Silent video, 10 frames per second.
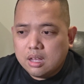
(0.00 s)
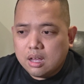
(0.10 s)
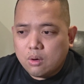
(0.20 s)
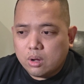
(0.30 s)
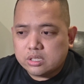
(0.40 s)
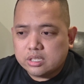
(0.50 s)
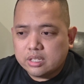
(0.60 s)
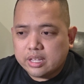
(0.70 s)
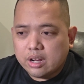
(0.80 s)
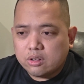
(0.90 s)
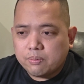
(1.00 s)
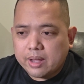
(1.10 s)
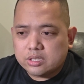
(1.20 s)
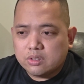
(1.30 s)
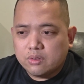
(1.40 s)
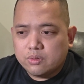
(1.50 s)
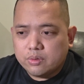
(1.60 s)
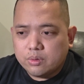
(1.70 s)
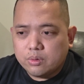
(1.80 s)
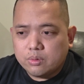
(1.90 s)
watching the care and compassion
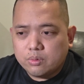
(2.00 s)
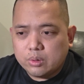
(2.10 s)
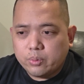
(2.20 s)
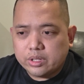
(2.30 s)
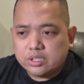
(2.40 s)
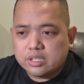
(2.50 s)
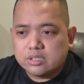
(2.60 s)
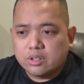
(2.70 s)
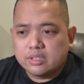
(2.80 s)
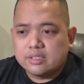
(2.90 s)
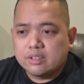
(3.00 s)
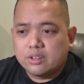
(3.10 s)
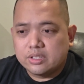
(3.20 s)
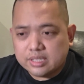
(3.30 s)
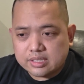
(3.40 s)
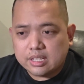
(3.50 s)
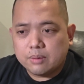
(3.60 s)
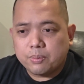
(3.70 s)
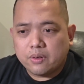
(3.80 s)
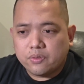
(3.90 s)
with which his nursing
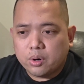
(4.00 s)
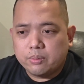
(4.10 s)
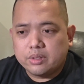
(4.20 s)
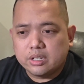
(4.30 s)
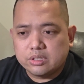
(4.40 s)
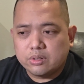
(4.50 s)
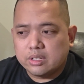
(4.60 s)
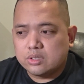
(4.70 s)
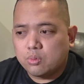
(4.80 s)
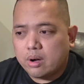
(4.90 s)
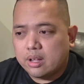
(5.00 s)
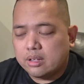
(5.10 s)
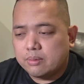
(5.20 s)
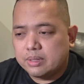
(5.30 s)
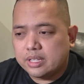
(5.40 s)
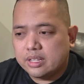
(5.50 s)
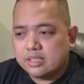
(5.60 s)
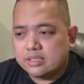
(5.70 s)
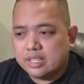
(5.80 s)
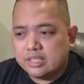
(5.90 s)
team performed their duties while maintaining
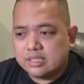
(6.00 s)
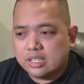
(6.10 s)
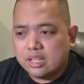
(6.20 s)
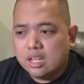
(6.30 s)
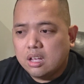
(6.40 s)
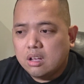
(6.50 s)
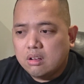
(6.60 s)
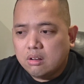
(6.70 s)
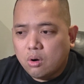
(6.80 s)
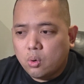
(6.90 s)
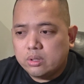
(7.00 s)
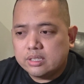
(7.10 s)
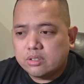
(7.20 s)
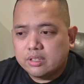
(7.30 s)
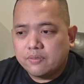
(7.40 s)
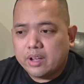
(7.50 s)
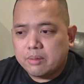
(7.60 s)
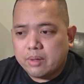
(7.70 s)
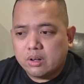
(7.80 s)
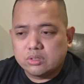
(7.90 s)
his dignity only
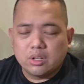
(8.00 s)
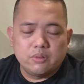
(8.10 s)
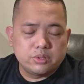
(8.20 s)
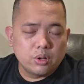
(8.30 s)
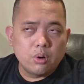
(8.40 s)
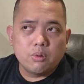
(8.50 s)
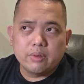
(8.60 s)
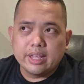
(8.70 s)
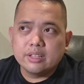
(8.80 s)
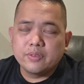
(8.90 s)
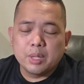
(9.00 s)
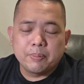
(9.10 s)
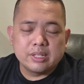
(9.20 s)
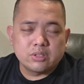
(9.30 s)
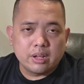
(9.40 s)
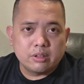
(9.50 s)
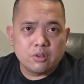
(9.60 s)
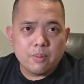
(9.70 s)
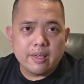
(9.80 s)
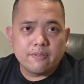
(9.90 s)
solidified my resolve. So in the Philippines, right? So
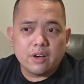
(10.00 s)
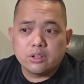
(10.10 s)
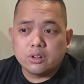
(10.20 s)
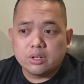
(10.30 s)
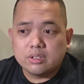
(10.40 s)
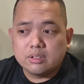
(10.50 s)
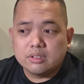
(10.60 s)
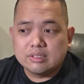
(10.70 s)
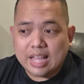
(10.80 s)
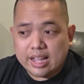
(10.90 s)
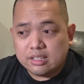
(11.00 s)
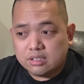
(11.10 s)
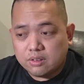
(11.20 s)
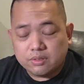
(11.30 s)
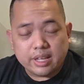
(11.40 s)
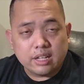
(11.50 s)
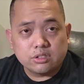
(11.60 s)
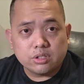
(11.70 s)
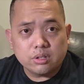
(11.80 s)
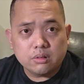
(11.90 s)
my father died of
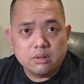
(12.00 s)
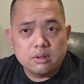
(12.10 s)
cancer.